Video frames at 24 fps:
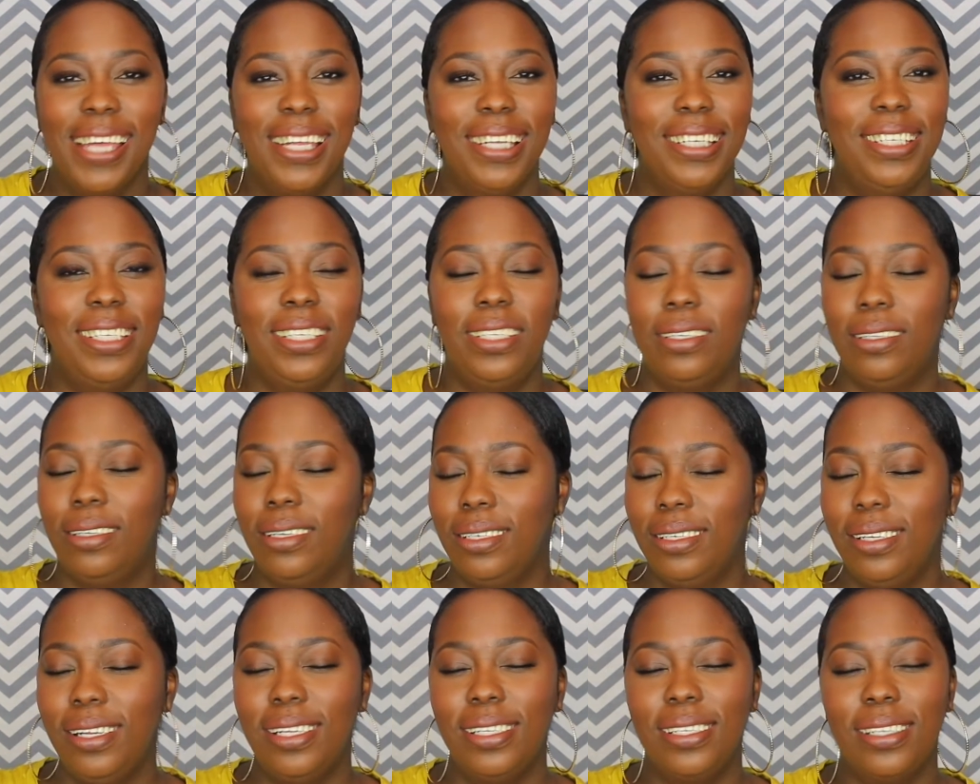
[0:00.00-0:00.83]

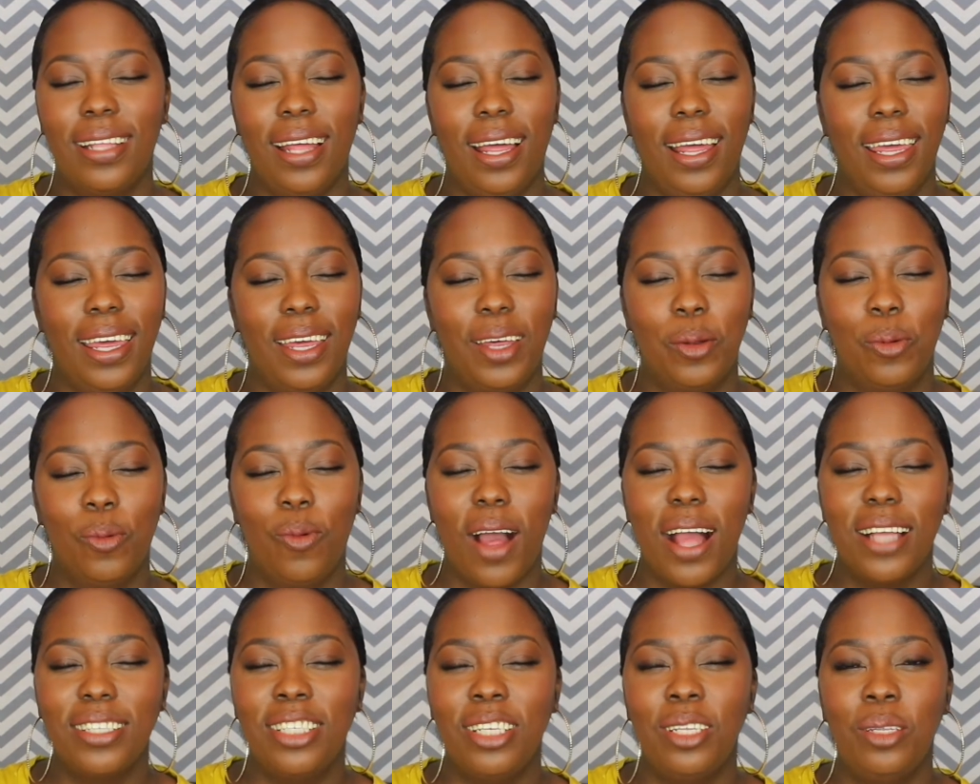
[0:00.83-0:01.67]
It's like
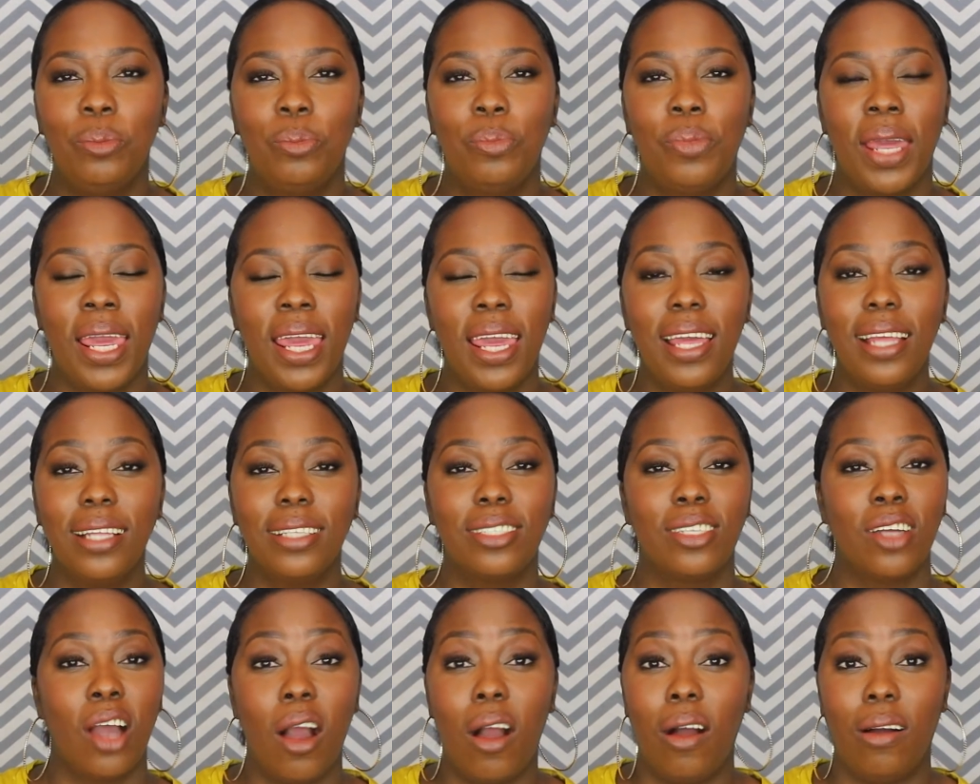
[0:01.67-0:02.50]
watching
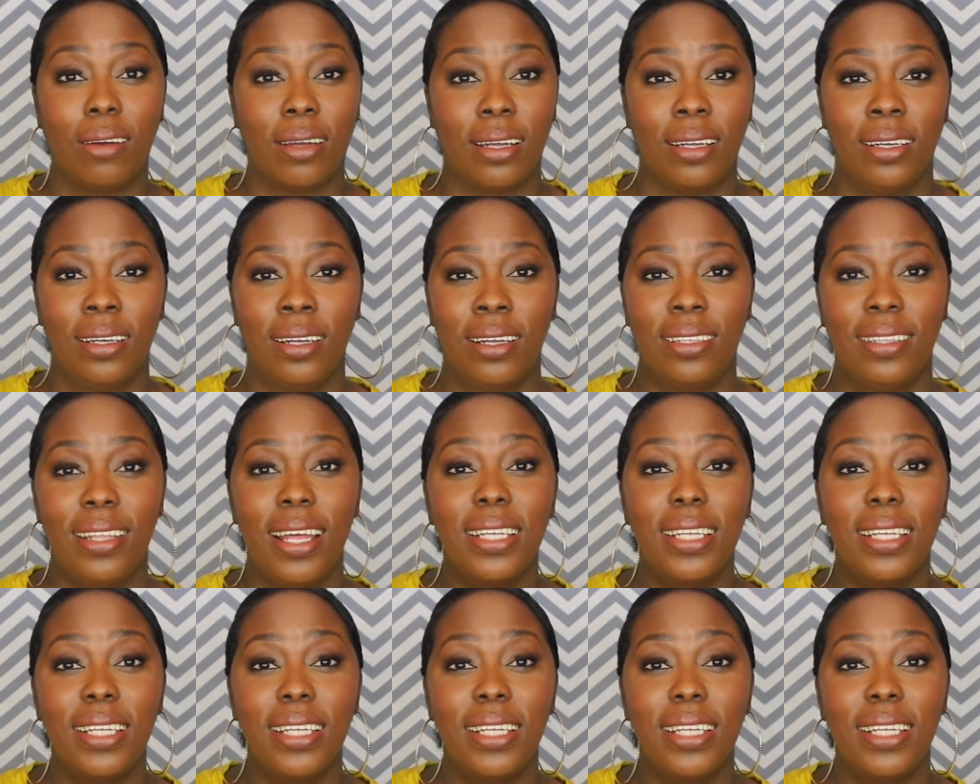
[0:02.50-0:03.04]
paint talk.